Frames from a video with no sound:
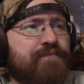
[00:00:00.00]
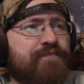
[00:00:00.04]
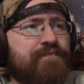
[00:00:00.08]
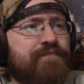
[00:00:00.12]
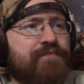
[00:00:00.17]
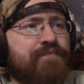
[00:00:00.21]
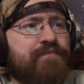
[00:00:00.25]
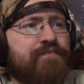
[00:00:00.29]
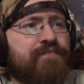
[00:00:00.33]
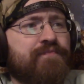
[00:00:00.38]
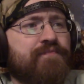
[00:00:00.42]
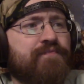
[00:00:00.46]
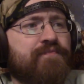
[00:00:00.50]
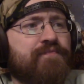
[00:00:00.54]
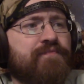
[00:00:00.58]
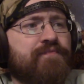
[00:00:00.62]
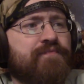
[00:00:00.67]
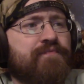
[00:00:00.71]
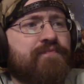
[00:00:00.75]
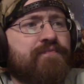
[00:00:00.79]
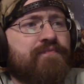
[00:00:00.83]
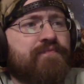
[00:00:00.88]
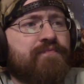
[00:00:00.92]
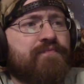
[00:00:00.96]

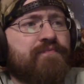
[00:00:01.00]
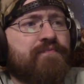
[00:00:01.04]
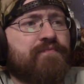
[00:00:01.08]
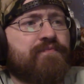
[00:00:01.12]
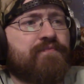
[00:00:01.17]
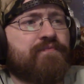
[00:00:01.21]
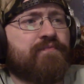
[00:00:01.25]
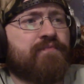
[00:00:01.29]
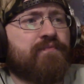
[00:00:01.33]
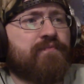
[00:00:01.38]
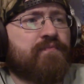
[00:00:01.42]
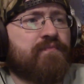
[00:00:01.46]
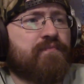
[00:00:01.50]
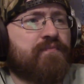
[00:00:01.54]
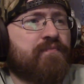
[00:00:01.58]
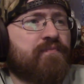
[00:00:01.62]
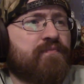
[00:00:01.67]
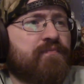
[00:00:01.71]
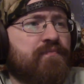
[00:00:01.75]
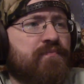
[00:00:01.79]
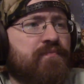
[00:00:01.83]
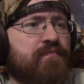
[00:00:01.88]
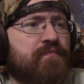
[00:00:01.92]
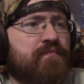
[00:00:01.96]

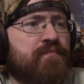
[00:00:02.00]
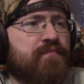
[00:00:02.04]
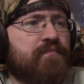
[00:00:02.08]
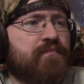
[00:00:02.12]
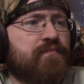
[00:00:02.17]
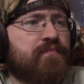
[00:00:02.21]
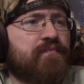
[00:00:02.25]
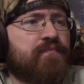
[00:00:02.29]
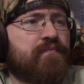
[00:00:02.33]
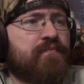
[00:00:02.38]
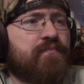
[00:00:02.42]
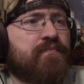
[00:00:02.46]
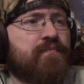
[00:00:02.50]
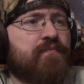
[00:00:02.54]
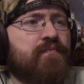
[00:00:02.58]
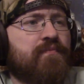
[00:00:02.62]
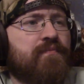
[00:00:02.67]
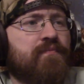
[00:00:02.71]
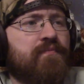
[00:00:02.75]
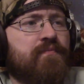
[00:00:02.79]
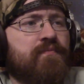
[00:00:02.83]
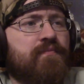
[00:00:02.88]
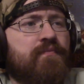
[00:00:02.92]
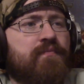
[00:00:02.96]

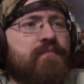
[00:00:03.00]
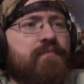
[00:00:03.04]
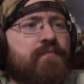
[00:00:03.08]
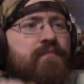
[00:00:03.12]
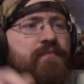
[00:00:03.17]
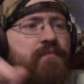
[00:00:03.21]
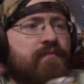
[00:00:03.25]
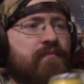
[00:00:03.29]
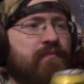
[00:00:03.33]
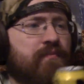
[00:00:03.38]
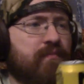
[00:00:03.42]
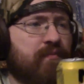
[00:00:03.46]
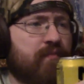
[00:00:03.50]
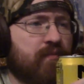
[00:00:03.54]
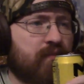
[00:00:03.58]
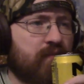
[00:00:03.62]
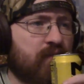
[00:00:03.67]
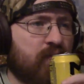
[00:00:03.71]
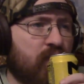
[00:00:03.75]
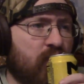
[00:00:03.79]
[no speech]